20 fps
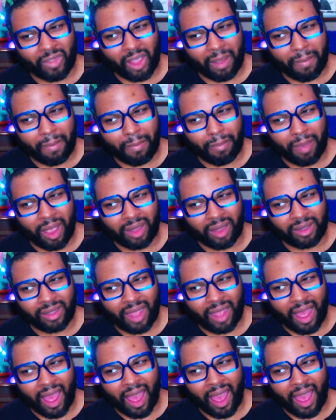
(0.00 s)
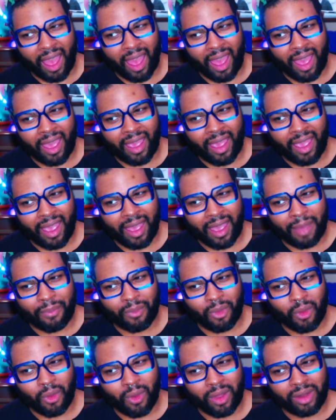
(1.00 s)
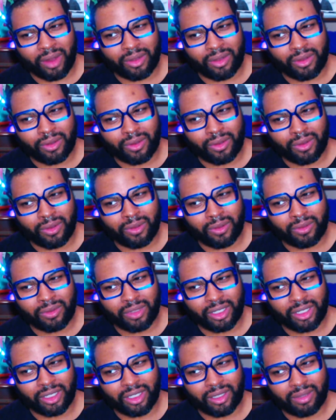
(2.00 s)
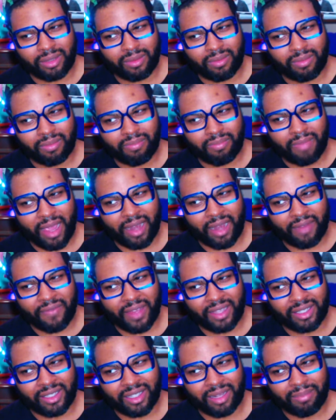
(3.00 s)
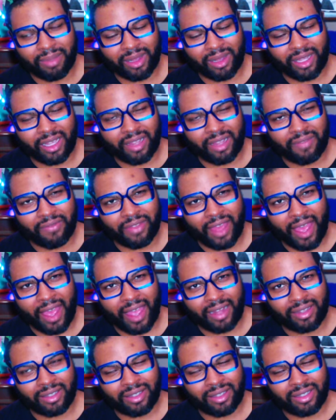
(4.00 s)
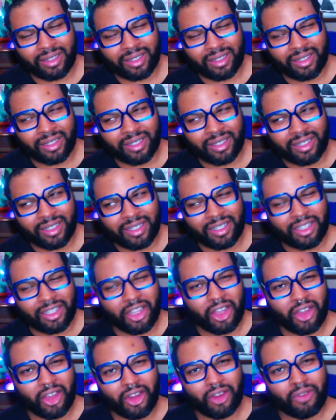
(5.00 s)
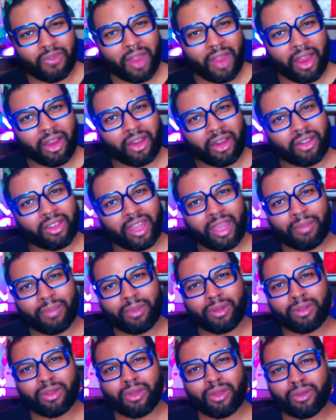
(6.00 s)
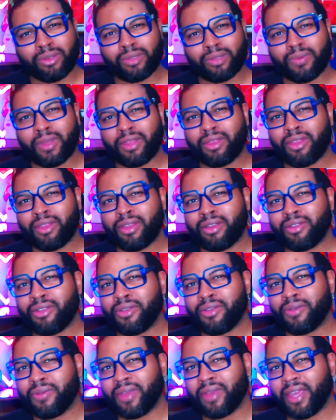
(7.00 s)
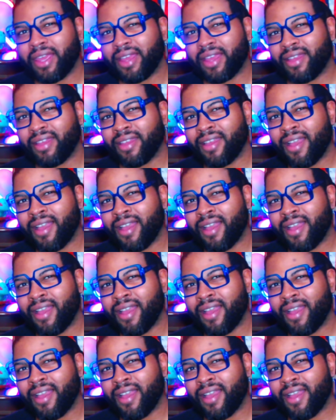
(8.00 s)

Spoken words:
But I am going to just manifest and believe that her record label knows what they're doing.